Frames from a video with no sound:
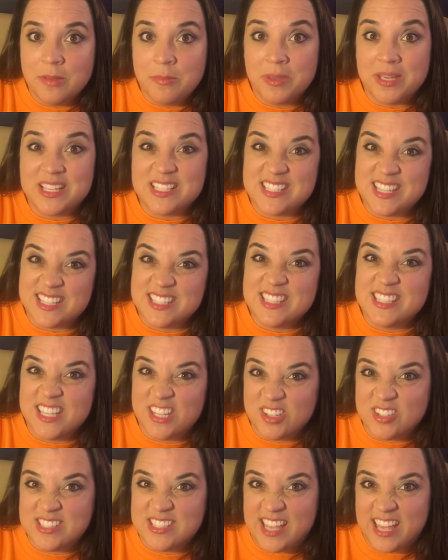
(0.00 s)
because that's
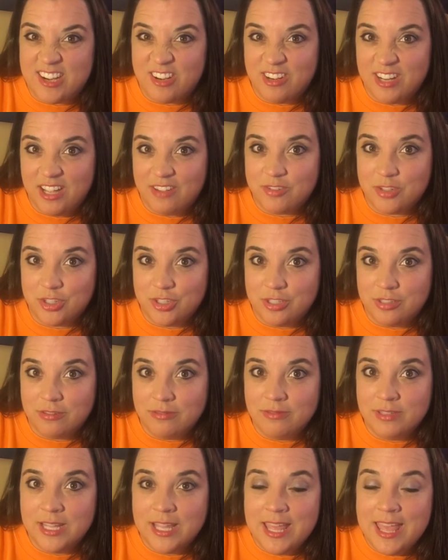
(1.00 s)
their Saturday
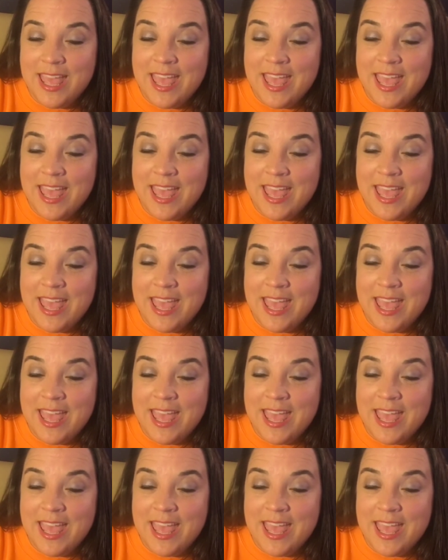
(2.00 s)
afternoon.